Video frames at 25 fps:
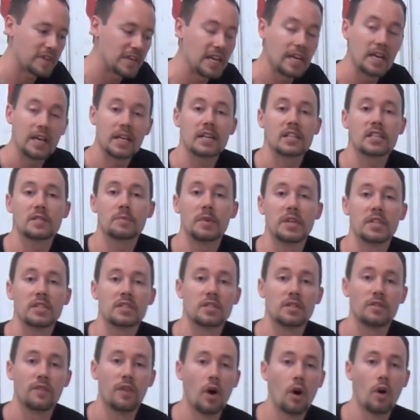
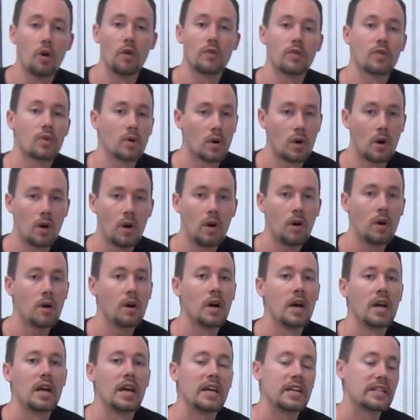inexpensive
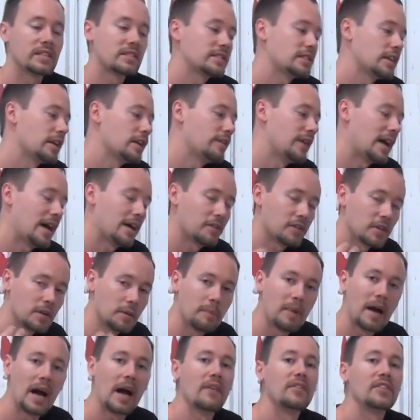overall, instead of having
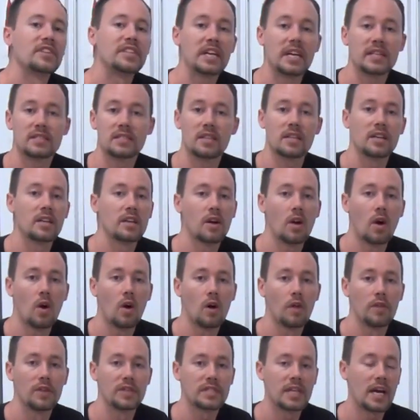to buy the desiccant
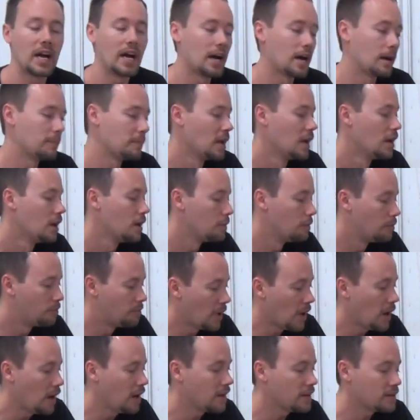all the time.
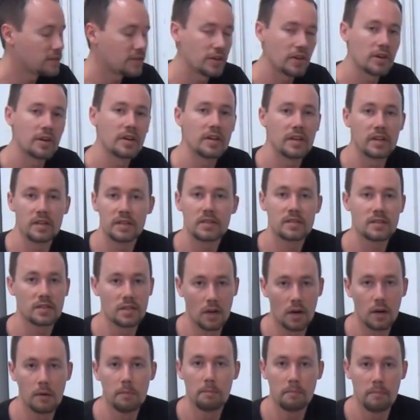But there is
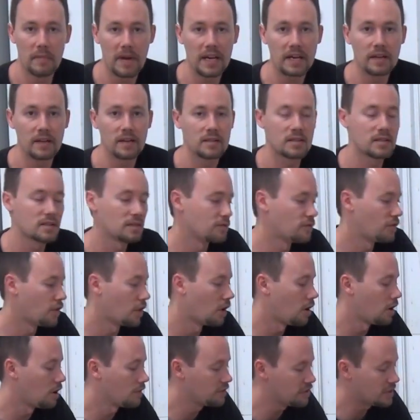some maintenance
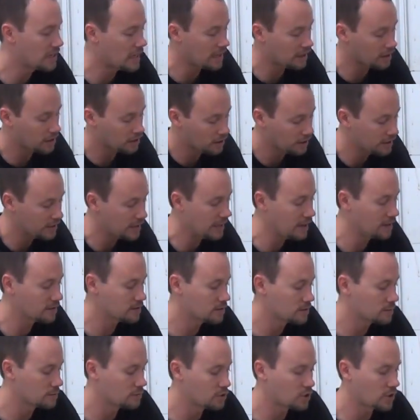involved. You got to clean
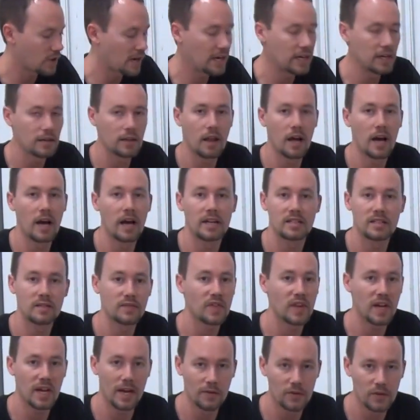out some drain lines
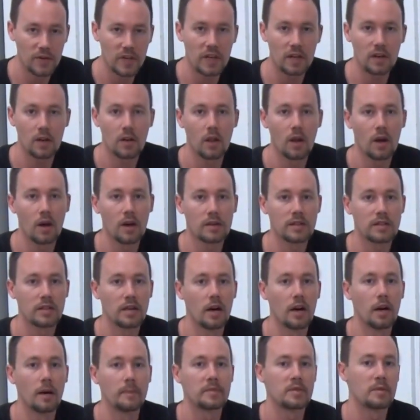if they ever get clogged
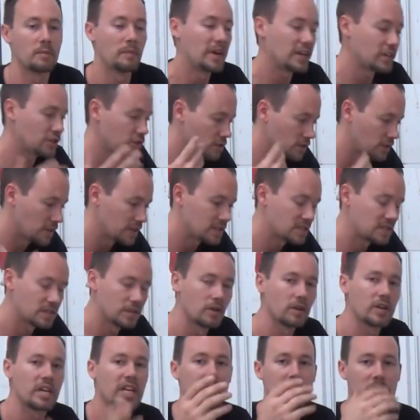up to make sure it
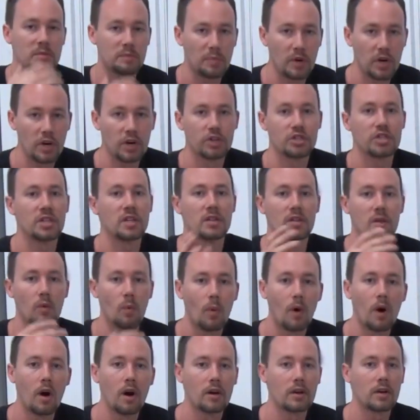still keeps purging the
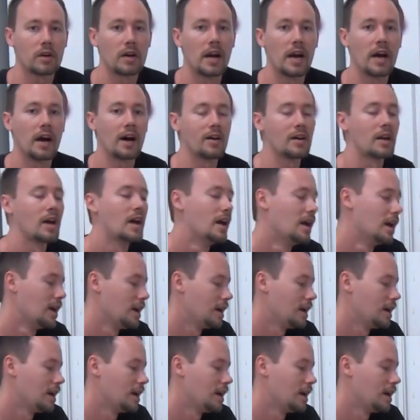water out.